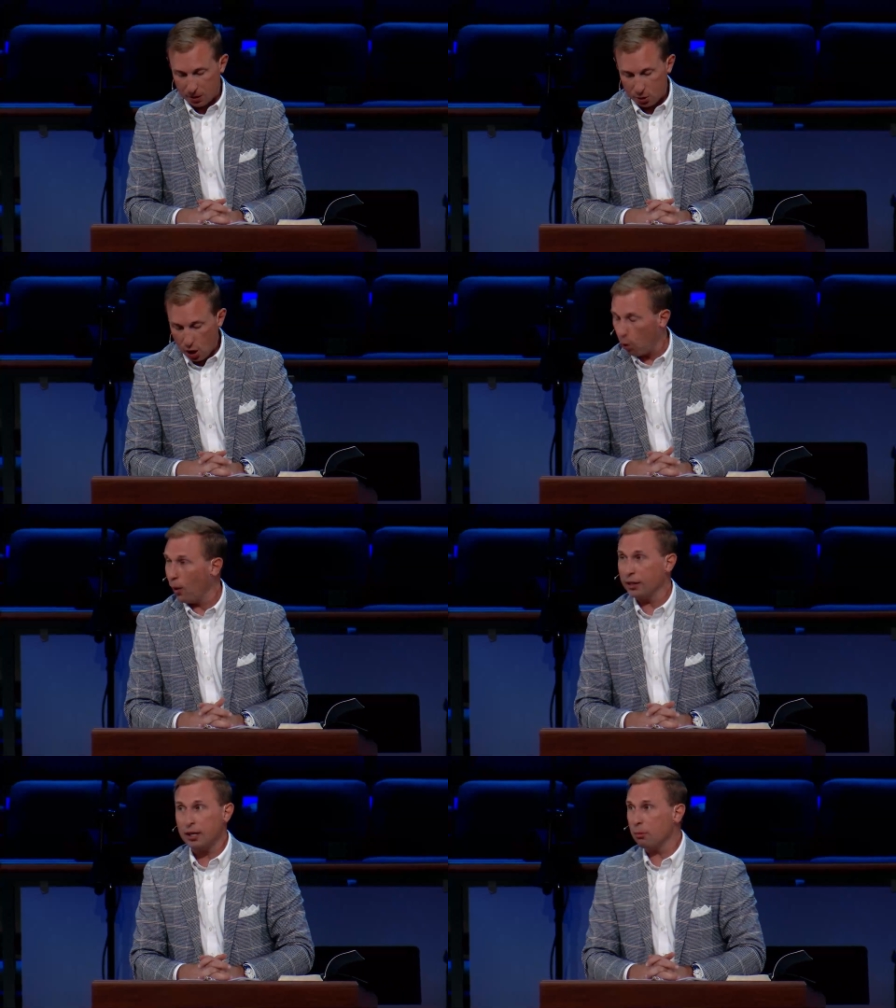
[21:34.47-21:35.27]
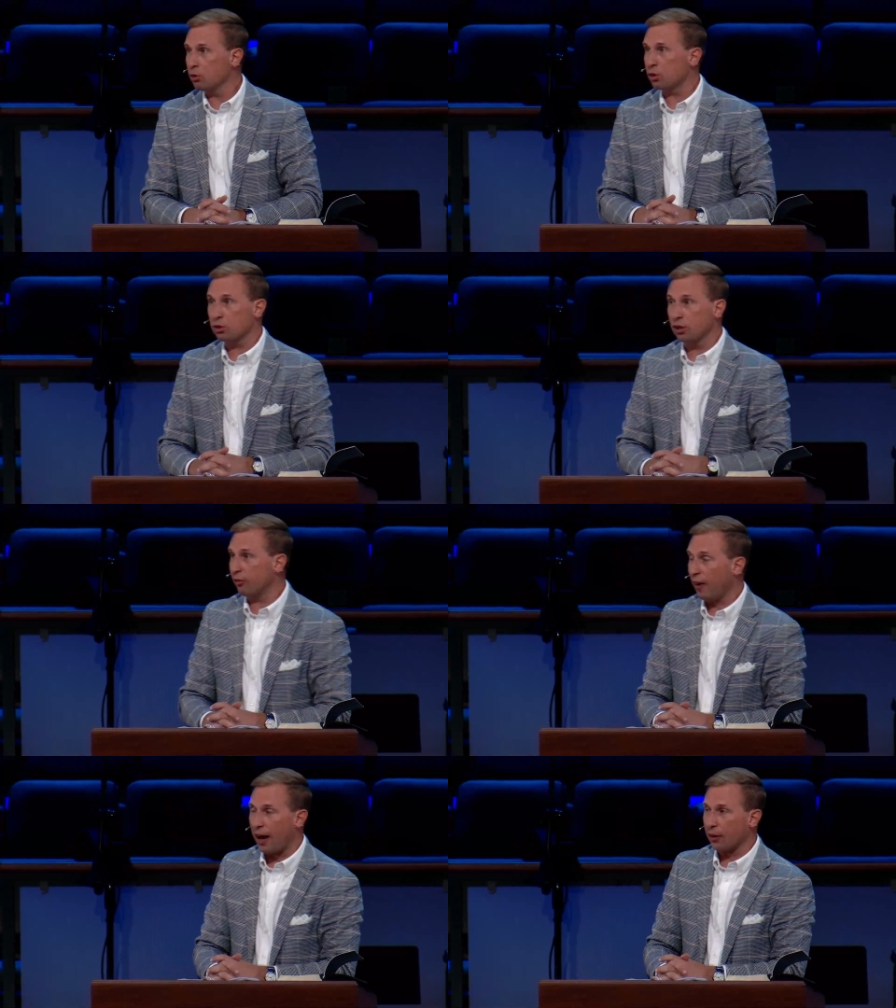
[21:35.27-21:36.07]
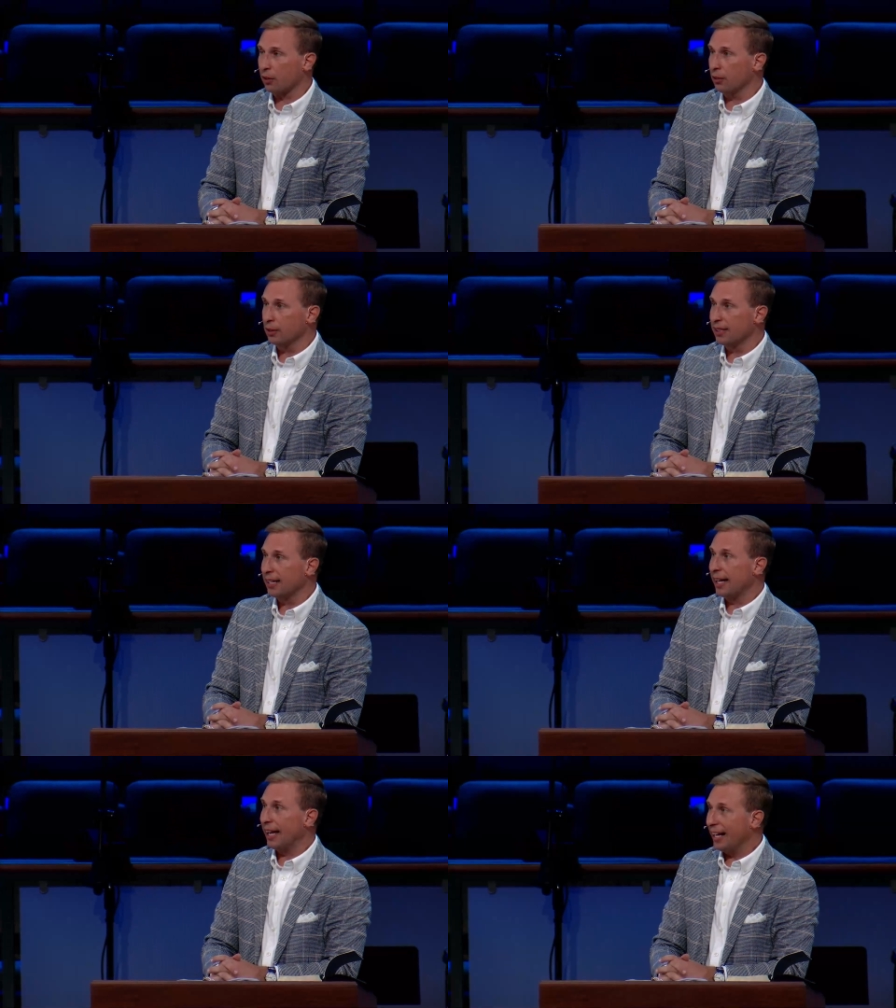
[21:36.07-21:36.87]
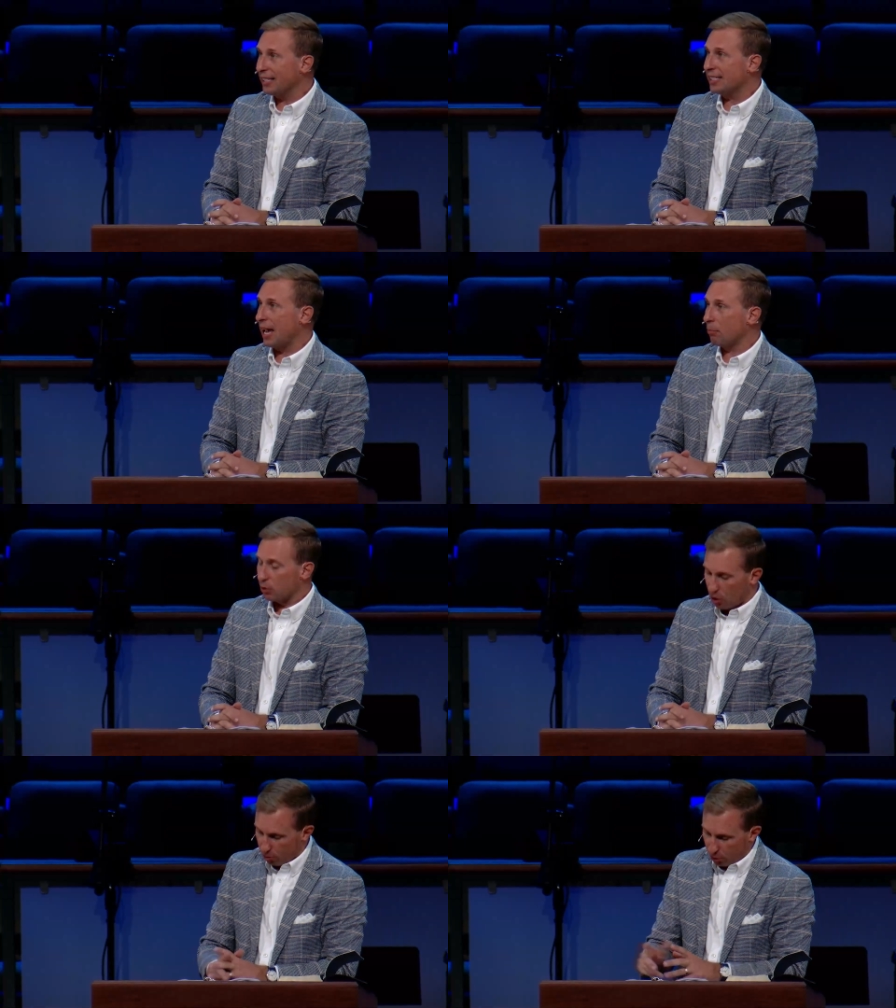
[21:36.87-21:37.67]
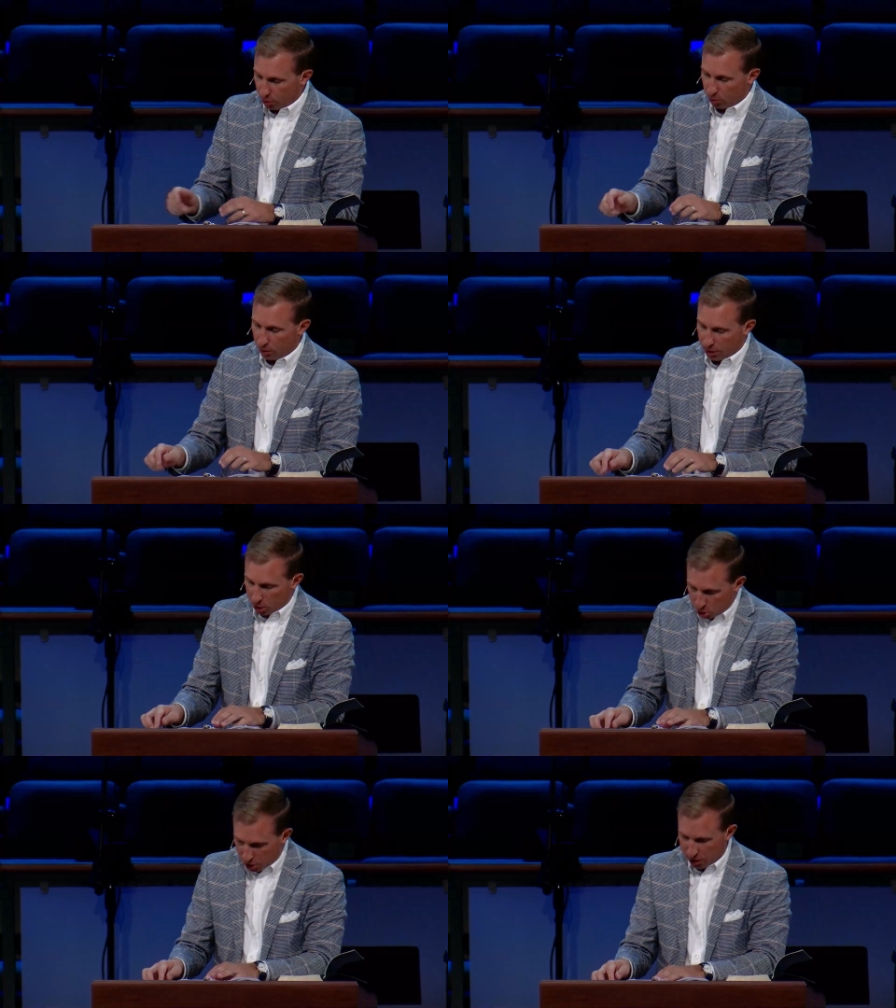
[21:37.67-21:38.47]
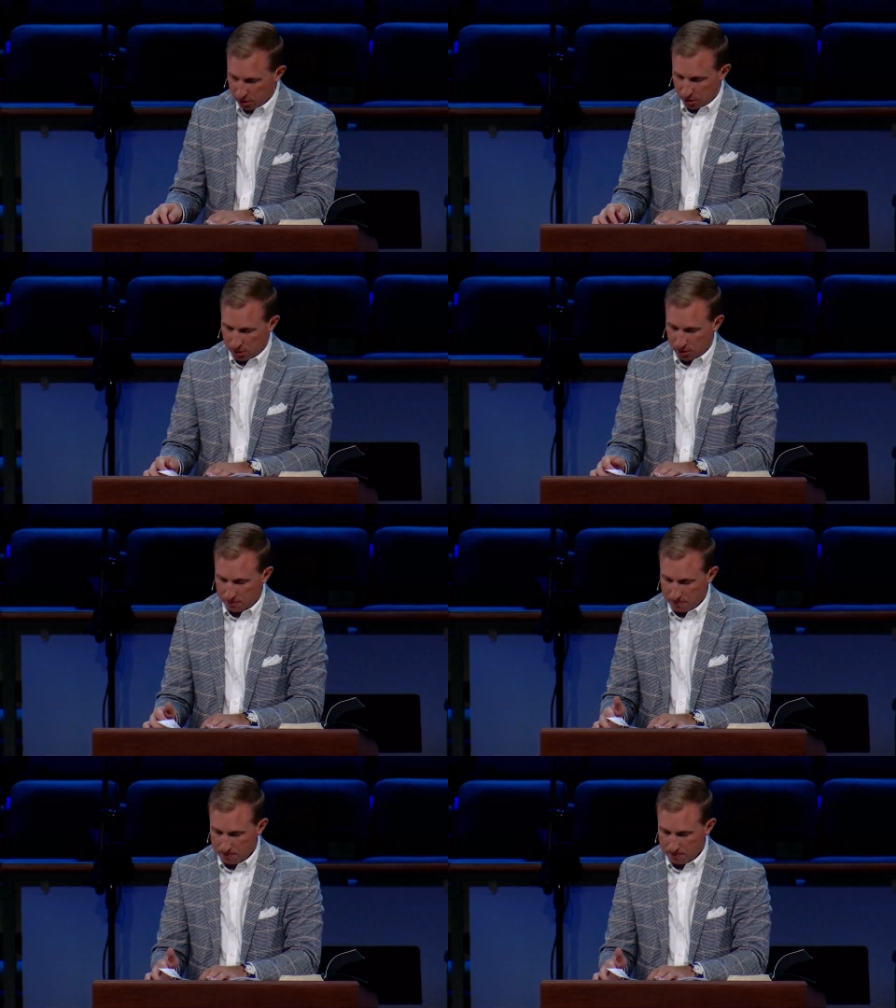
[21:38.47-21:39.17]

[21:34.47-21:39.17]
No one comes through the Father except through Jesus.